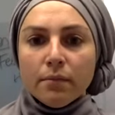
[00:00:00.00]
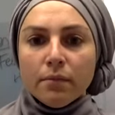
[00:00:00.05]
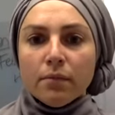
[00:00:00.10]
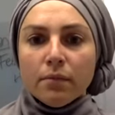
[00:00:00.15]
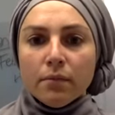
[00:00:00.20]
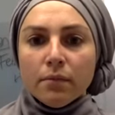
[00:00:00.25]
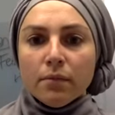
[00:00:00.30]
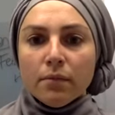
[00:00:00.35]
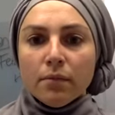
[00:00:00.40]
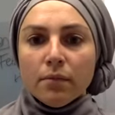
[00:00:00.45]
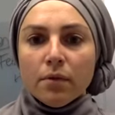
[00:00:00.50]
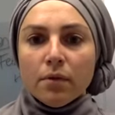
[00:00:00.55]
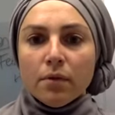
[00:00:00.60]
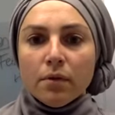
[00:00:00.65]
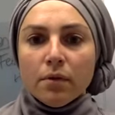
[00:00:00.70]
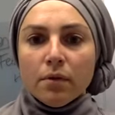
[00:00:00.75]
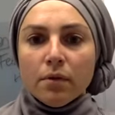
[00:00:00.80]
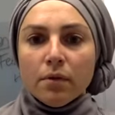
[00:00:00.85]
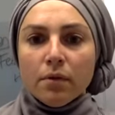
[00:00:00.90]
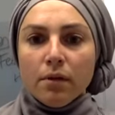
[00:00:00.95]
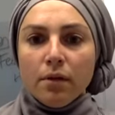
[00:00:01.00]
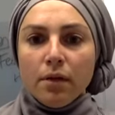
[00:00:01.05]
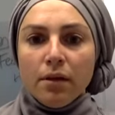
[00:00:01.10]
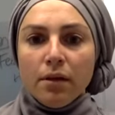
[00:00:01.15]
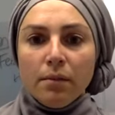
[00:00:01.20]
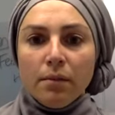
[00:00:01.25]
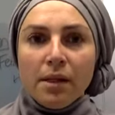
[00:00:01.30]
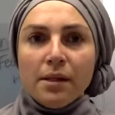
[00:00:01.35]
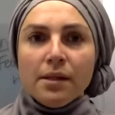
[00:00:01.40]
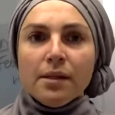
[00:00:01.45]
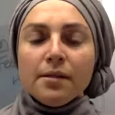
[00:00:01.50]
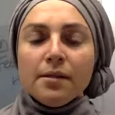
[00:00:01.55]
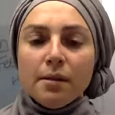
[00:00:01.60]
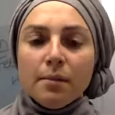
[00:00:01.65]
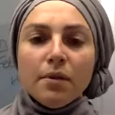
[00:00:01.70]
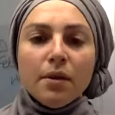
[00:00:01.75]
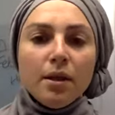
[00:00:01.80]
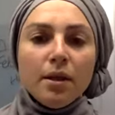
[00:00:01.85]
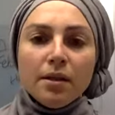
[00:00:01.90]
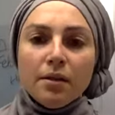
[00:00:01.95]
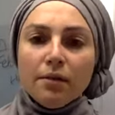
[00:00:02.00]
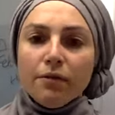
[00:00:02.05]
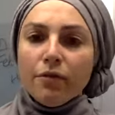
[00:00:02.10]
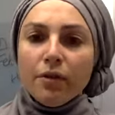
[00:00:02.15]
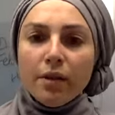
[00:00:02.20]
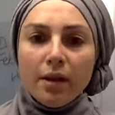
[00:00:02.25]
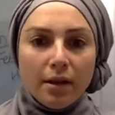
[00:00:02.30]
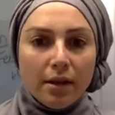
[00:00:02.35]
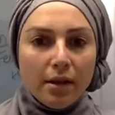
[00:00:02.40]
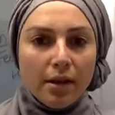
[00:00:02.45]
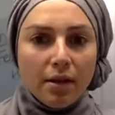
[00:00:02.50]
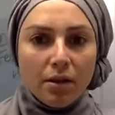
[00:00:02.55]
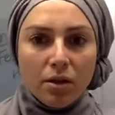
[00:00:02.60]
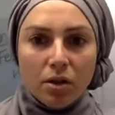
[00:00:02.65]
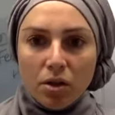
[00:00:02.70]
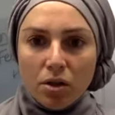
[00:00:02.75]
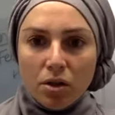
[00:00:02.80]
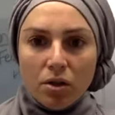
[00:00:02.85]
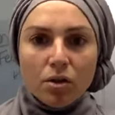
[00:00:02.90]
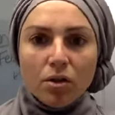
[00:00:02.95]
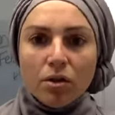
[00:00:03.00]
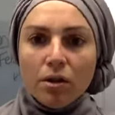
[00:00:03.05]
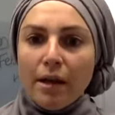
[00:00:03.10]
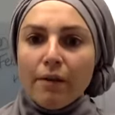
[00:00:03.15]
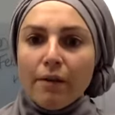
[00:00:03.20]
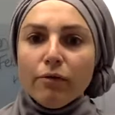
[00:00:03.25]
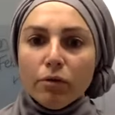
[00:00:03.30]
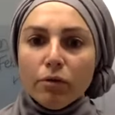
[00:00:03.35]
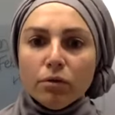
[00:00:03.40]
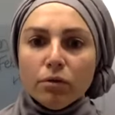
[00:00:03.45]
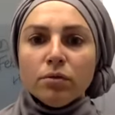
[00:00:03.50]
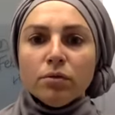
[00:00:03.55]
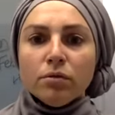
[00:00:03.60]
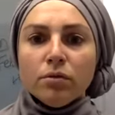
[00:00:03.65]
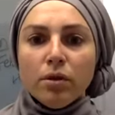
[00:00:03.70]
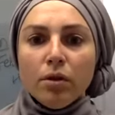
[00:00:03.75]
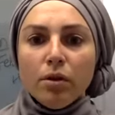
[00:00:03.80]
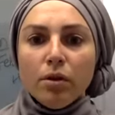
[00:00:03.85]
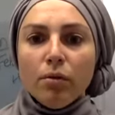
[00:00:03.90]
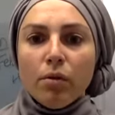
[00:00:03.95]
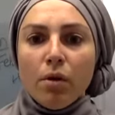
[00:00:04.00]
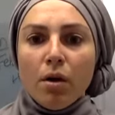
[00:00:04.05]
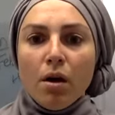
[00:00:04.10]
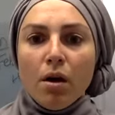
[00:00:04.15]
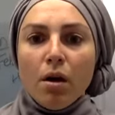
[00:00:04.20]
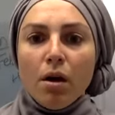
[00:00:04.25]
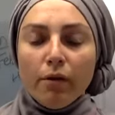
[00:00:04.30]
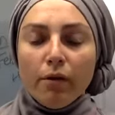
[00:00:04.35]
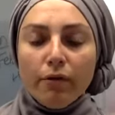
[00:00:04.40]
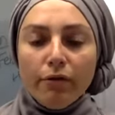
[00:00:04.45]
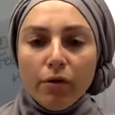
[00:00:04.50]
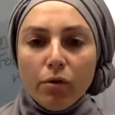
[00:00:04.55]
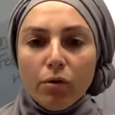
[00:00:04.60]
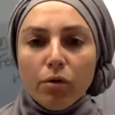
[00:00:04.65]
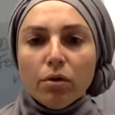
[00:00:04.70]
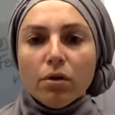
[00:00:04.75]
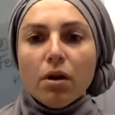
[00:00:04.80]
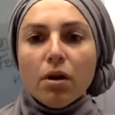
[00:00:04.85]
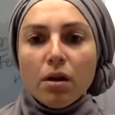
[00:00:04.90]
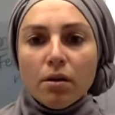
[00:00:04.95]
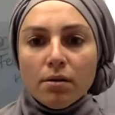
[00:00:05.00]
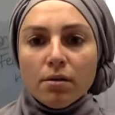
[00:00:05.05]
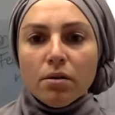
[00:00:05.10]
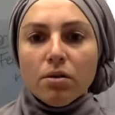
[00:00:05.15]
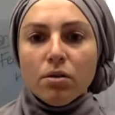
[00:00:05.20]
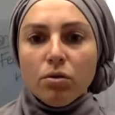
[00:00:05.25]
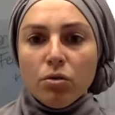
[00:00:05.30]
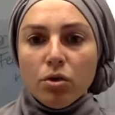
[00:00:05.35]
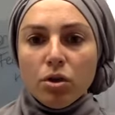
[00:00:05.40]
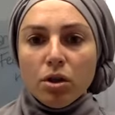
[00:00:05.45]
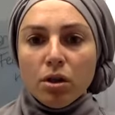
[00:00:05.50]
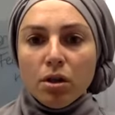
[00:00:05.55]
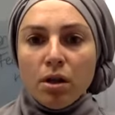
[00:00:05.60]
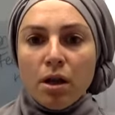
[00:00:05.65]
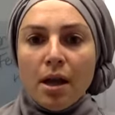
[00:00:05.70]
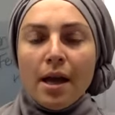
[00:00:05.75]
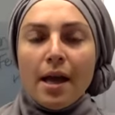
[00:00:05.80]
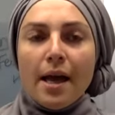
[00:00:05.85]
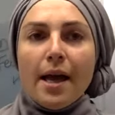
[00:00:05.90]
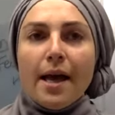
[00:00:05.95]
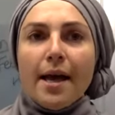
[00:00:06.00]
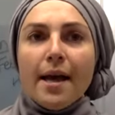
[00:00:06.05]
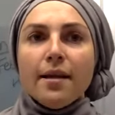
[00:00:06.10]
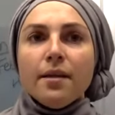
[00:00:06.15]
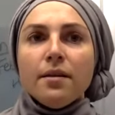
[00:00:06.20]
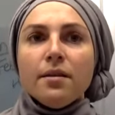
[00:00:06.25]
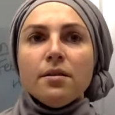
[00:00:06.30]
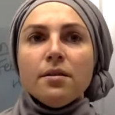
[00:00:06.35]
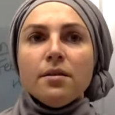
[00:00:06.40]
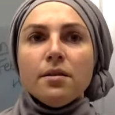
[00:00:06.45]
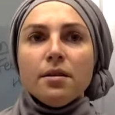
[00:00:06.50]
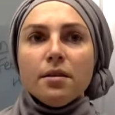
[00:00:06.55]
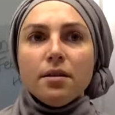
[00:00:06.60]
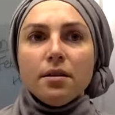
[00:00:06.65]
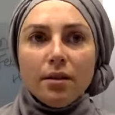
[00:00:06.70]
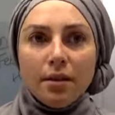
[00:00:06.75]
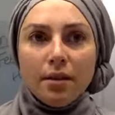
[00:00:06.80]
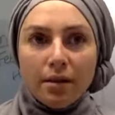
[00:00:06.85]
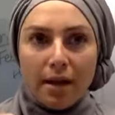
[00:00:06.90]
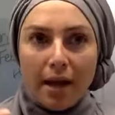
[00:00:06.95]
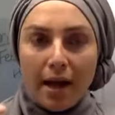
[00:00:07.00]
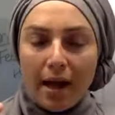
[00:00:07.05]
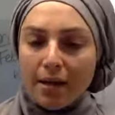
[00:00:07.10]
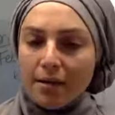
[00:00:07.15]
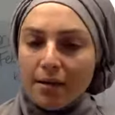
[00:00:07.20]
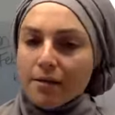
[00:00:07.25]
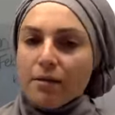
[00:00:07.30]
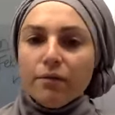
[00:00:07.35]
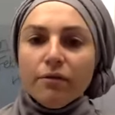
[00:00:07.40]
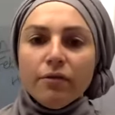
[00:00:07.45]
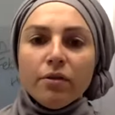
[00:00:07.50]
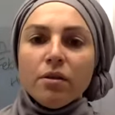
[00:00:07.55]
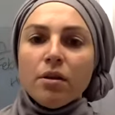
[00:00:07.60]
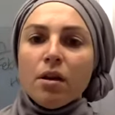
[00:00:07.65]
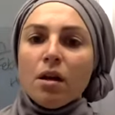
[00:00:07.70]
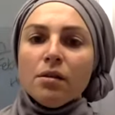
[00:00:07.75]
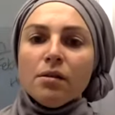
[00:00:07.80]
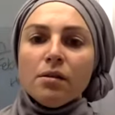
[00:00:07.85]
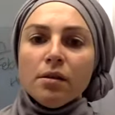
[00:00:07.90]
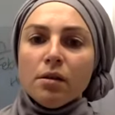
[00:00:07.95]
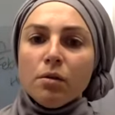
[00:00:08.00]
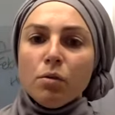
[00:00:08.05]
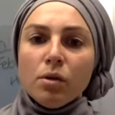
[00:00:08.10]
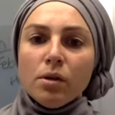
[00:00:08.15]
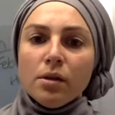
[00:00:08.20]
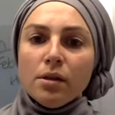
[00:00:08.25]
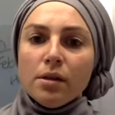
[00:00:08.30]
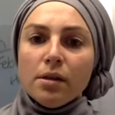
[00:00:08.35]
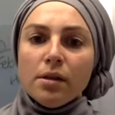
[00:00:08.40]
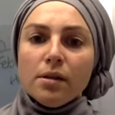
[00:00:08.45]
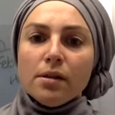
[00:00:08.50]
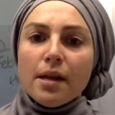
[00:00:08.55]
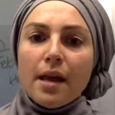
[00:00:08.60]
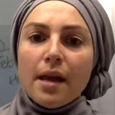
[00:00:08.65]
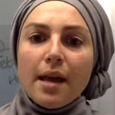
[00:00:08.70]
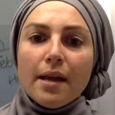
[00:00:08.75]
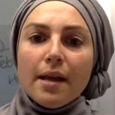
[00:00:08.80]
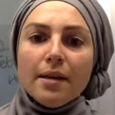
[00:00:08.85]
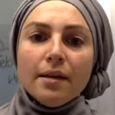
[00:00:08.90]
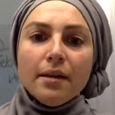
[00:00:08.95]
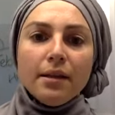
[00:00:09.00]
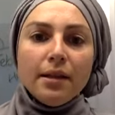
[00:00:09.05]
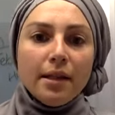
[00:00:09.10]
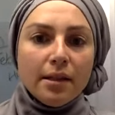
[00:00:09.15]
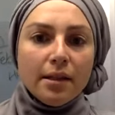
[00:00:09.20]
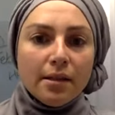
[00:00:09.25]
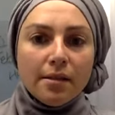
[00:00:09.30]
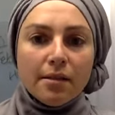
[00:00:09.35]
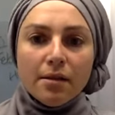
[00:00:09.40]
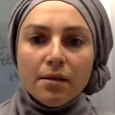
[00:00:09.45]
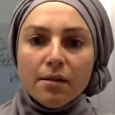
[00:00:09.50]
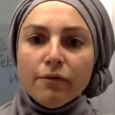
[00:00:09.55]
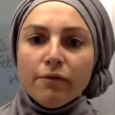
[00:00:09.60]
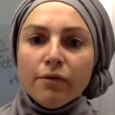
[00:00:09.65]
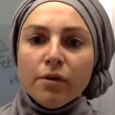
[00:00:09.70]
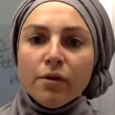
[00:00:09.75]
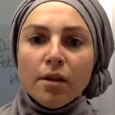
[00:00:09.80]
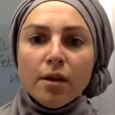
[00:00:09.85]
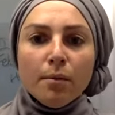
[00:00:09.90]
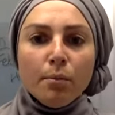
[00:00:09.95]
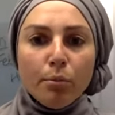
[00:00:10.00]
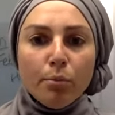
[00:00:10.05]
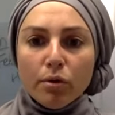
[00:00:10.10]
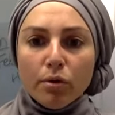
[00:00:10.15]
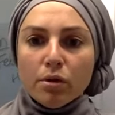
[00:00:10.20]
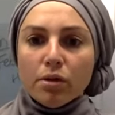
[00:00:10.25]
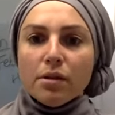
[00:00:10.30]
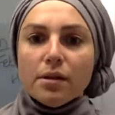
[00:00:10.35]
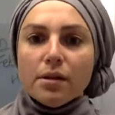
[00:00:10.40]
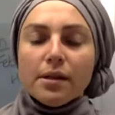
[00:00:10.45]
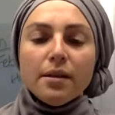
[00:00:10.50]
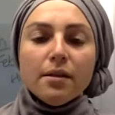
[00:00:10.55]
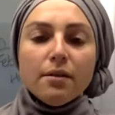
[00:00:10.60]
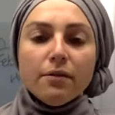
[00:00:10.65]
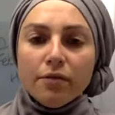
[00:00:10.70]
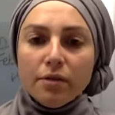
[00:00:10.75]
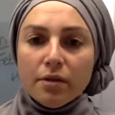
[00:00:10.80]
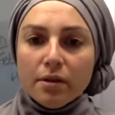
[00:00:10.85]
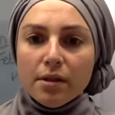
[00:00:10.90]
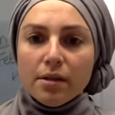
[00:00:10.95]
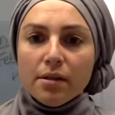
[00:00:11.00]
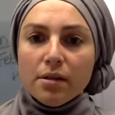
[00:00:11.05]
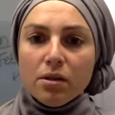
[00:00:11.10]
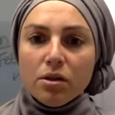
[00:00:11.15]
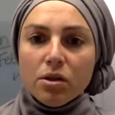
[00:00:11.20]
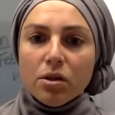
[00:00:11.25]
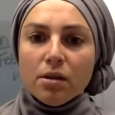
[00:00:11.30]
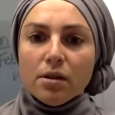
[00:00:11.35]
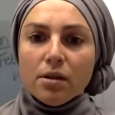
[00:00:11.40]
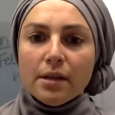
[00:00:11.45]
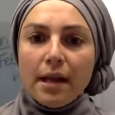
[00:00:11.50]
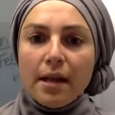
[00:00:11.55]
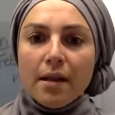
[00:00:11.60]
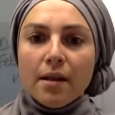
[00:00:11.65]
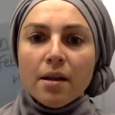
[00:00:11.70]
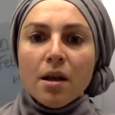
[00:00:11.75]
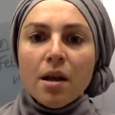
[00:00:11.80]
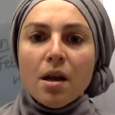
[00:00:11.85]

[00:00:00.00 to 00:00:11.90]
Mm. It means something different at each level, you know, of your constitution. And it has different consequences and it leads to different impulses and different decisions and